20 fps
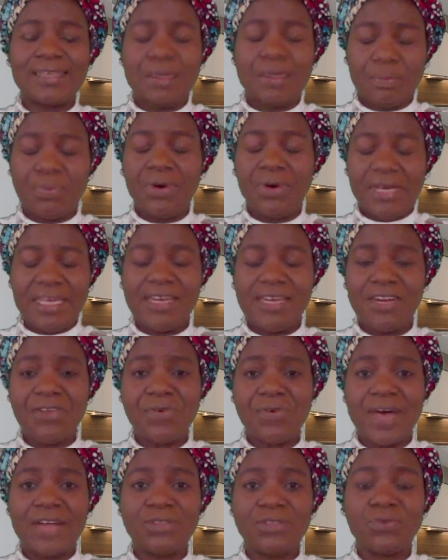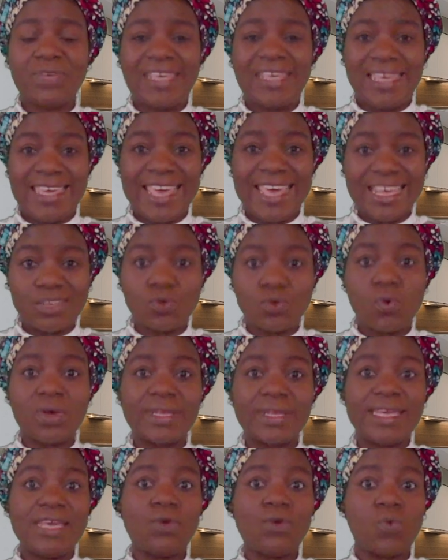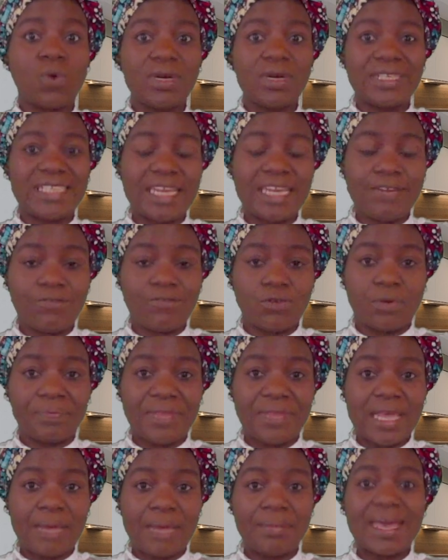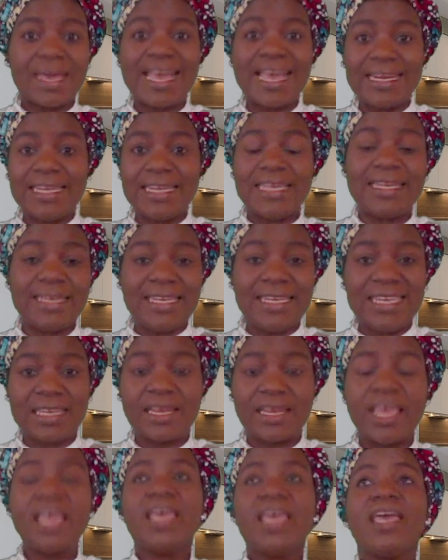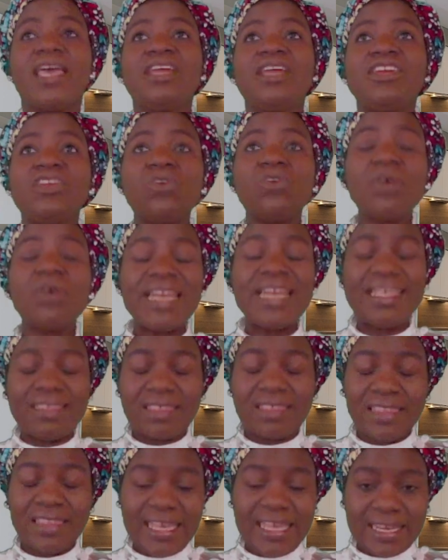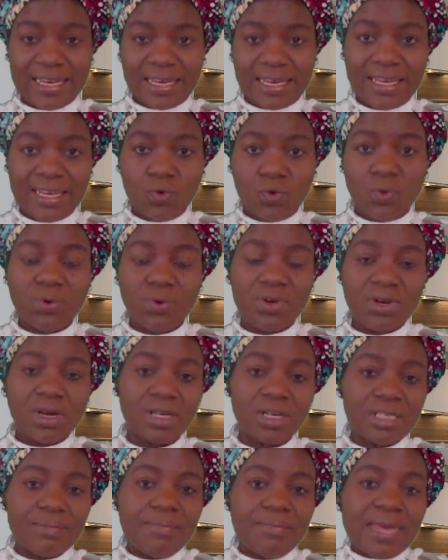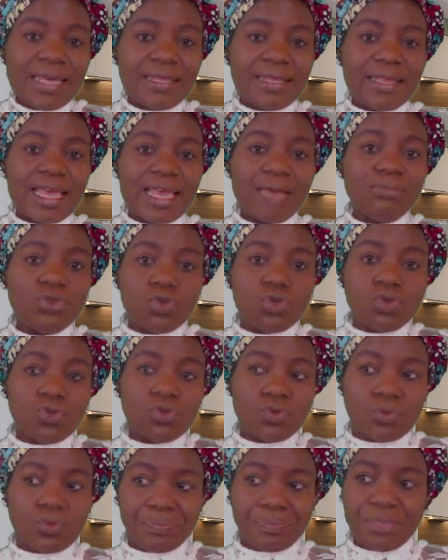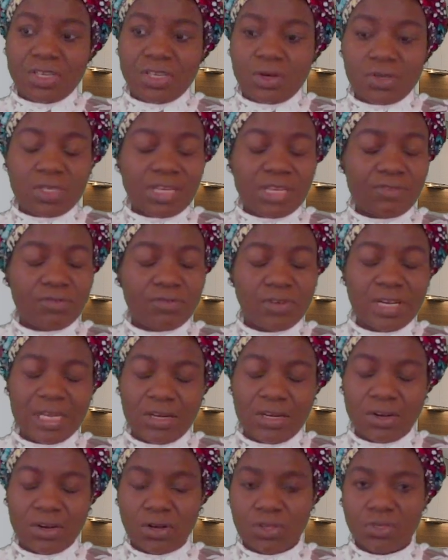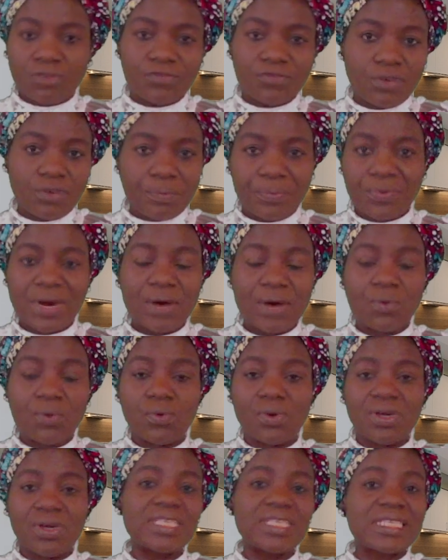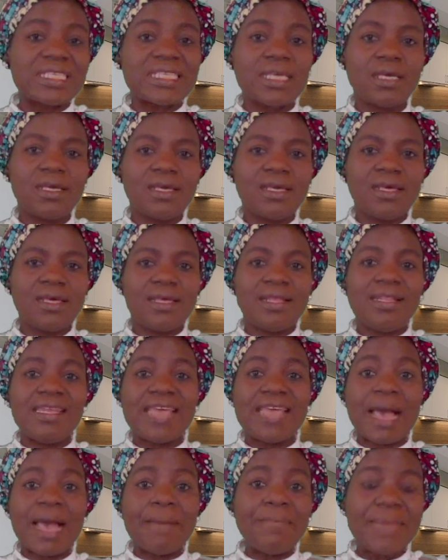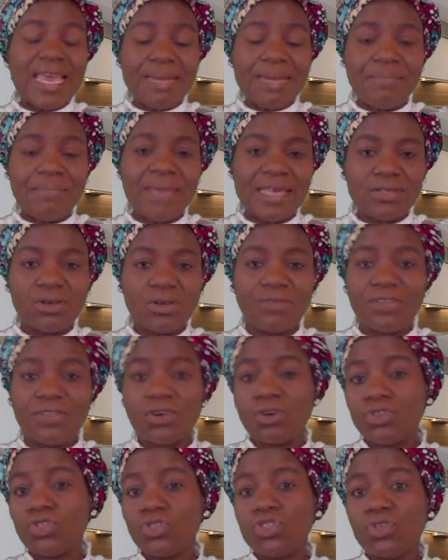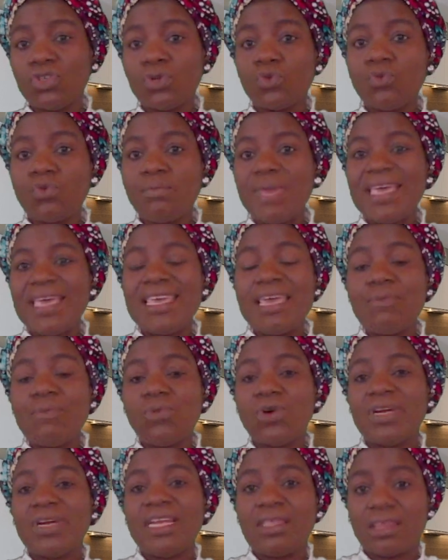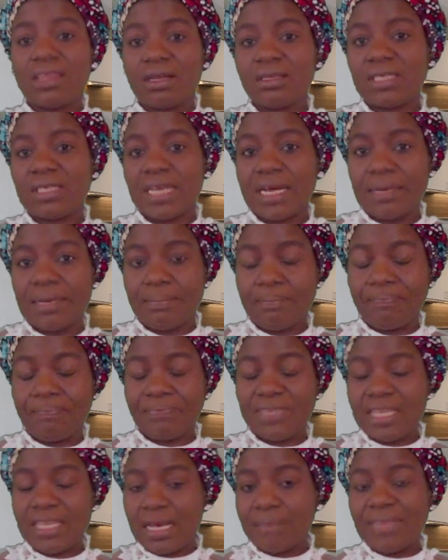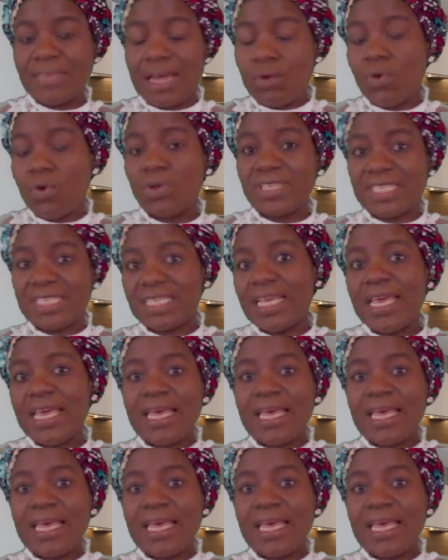but he knew how to get what he wanted from them, and he did. The only thing he could not make them do, because of a lot of uproar, was the amendment of the constitution to make him run a third time. That was